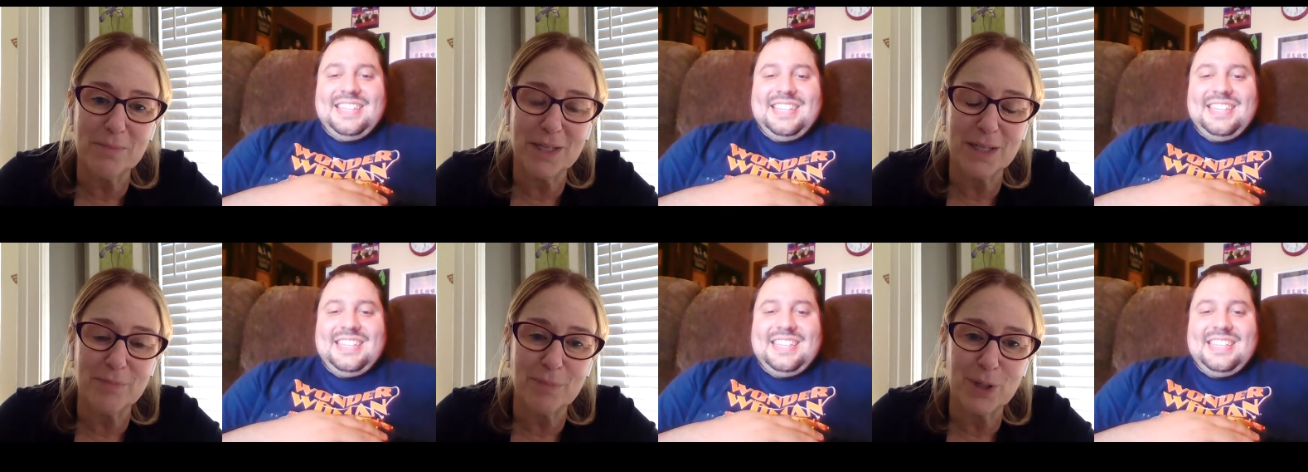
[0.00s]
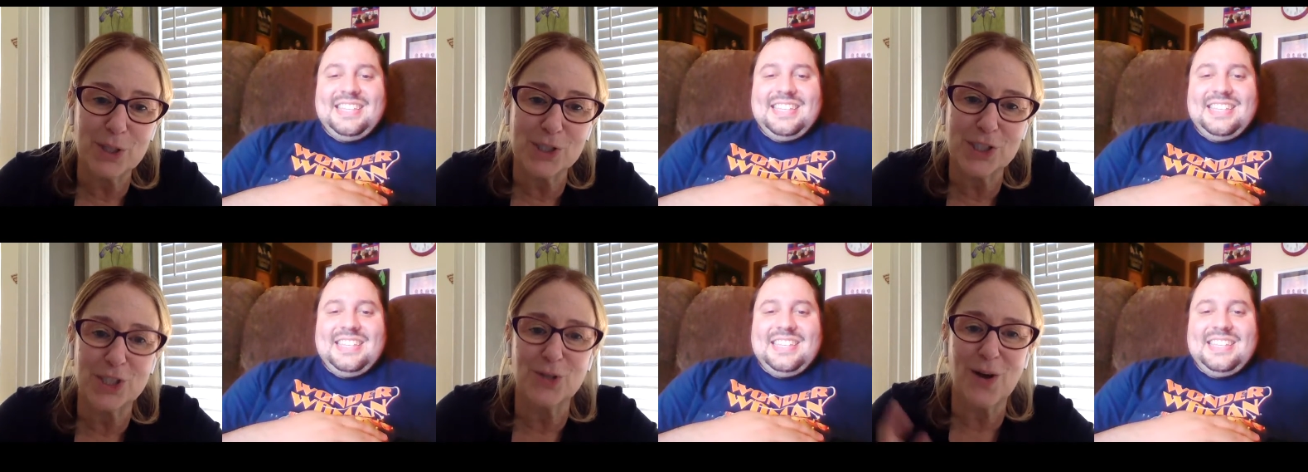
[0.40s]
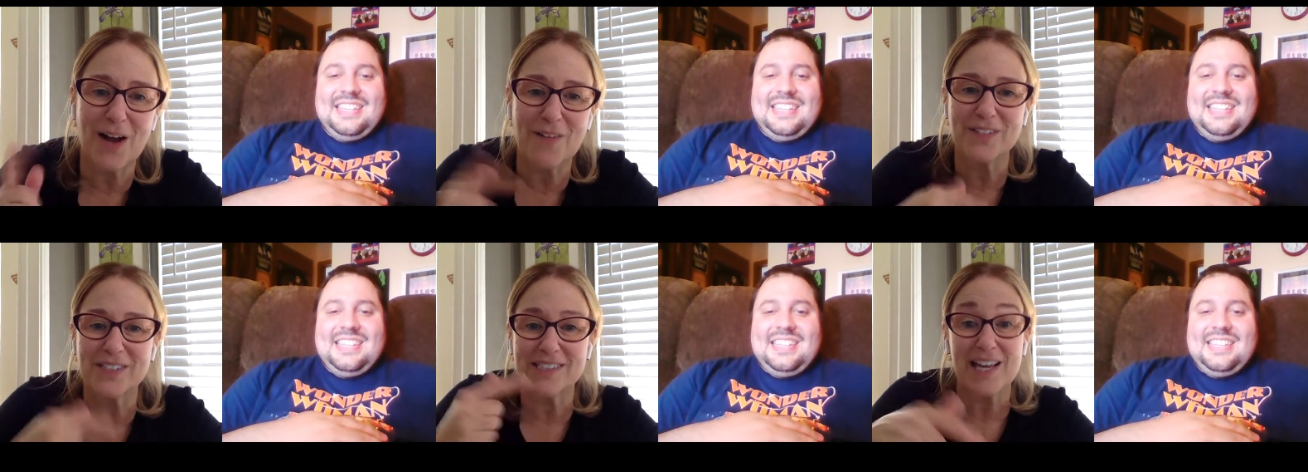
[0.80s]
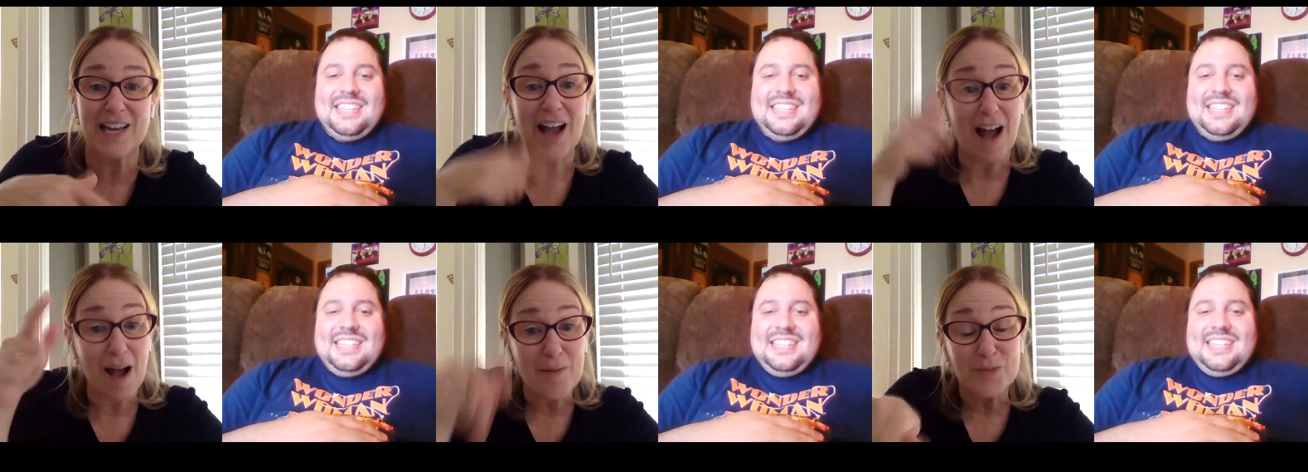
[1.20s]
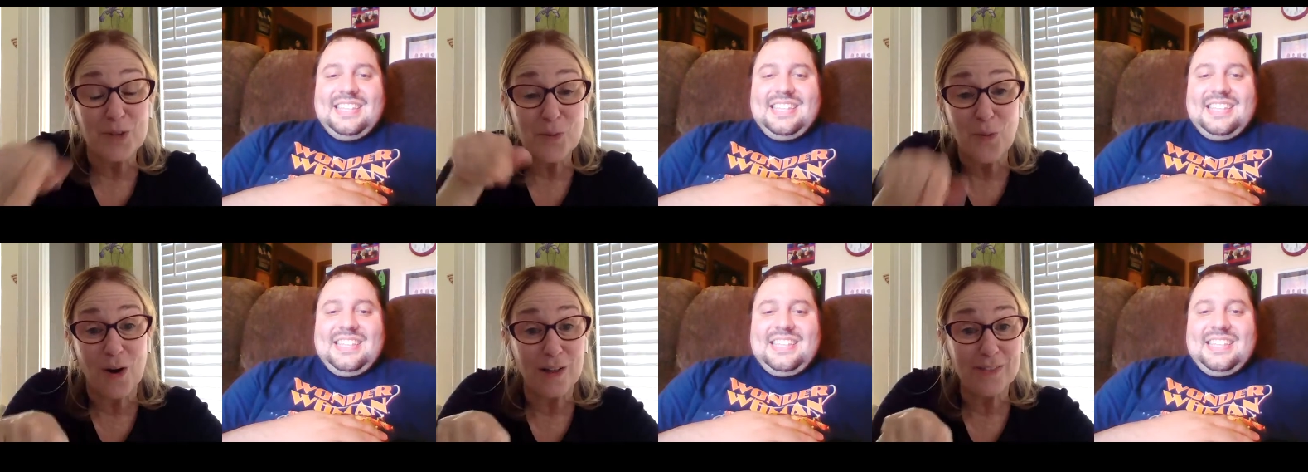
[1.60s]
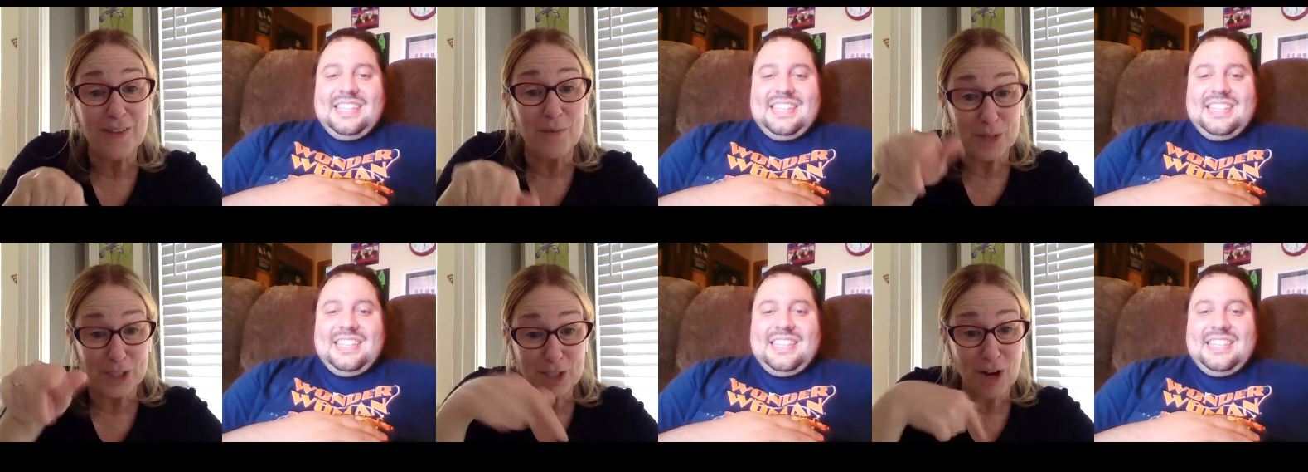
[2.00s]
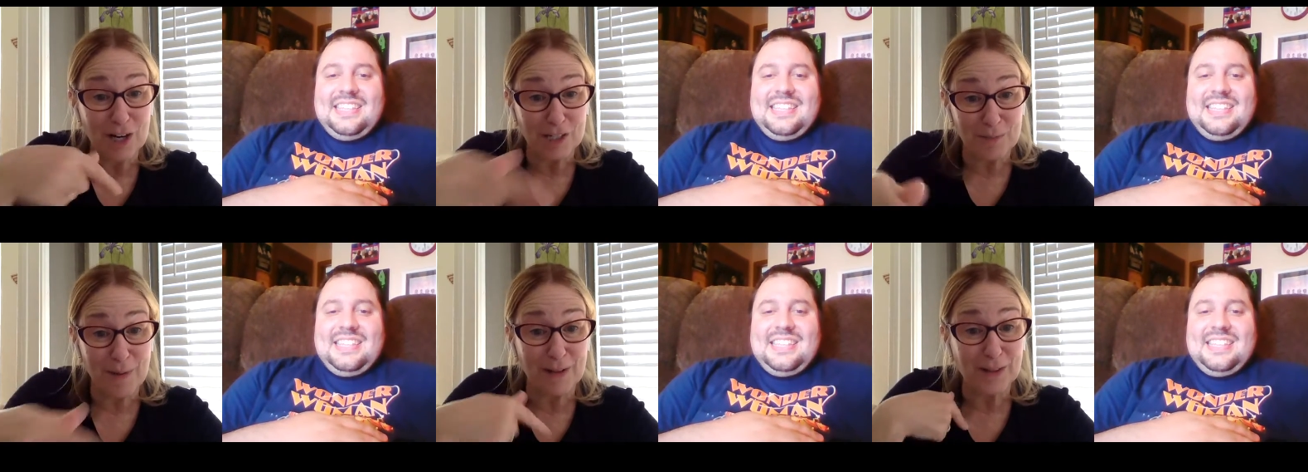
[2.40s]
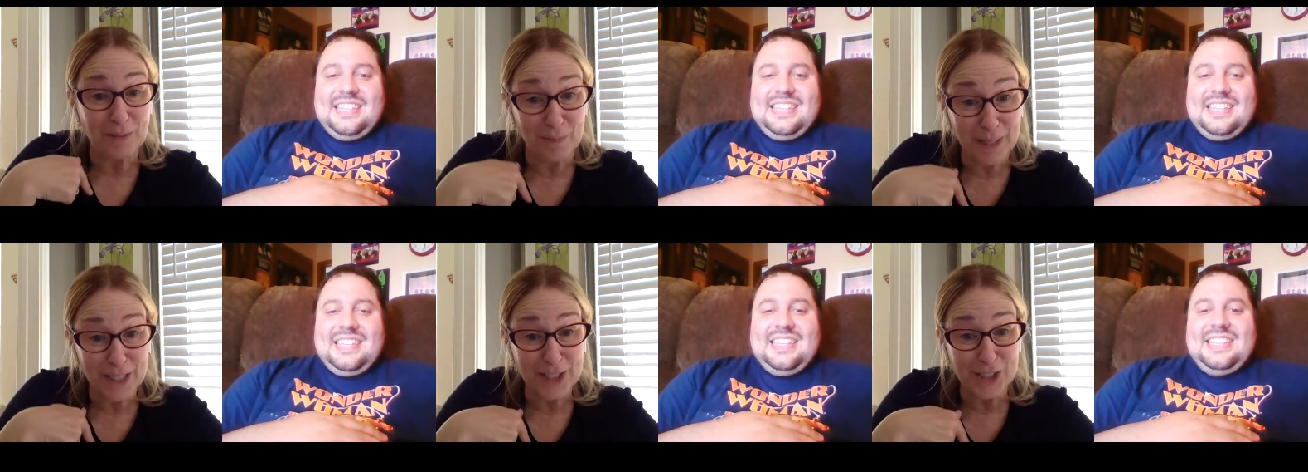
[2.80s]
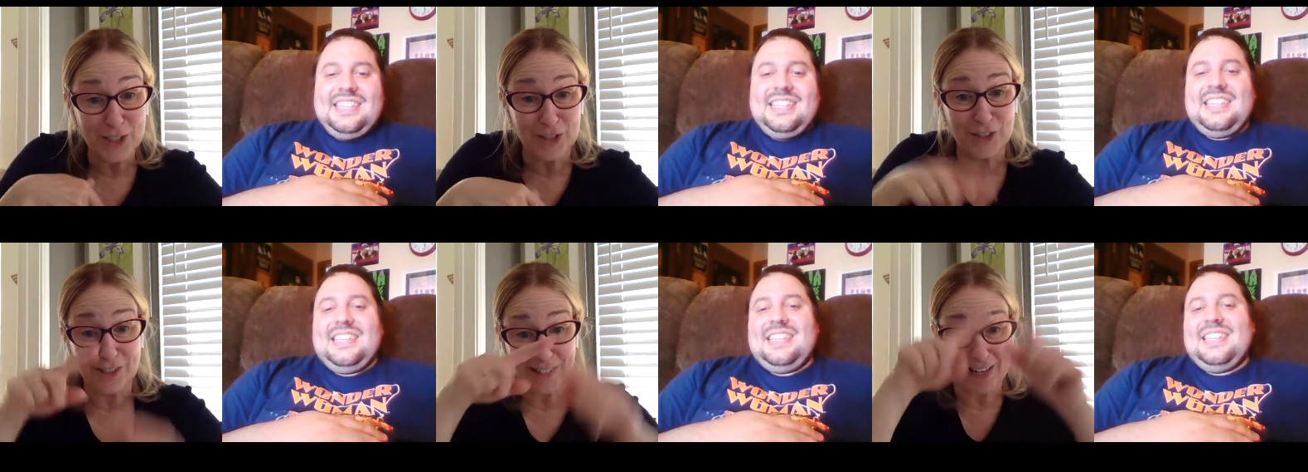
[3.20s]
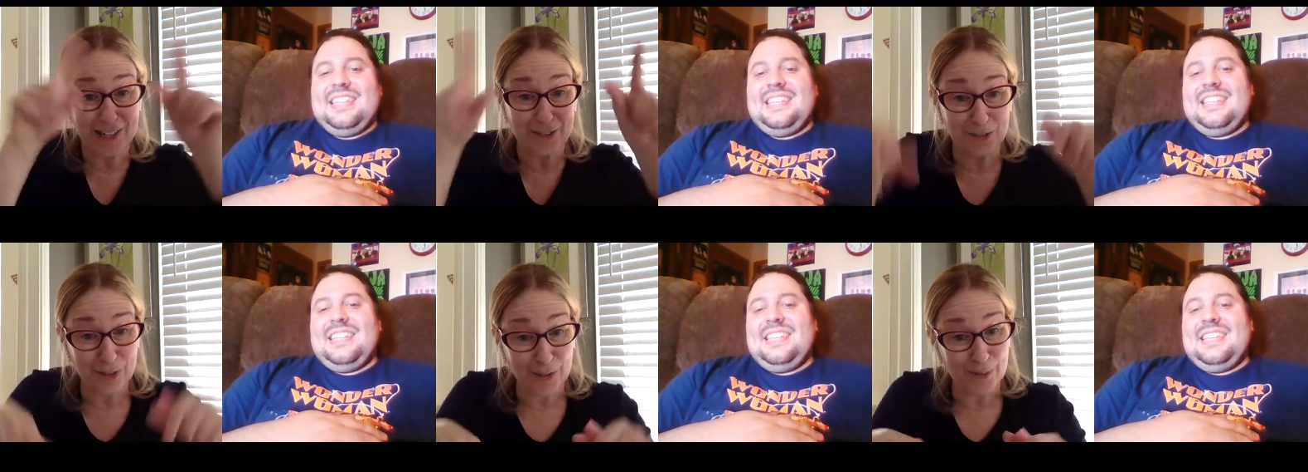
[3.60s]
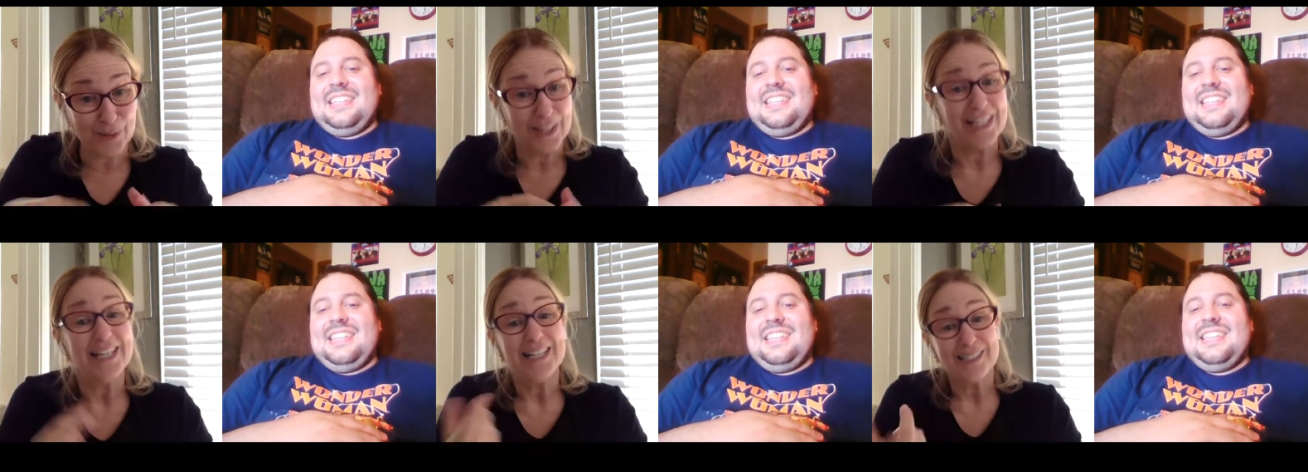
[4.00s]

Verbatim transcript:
Speaker 1: meet me in person, you have to say, I'm the one that we talked about the picture that I drew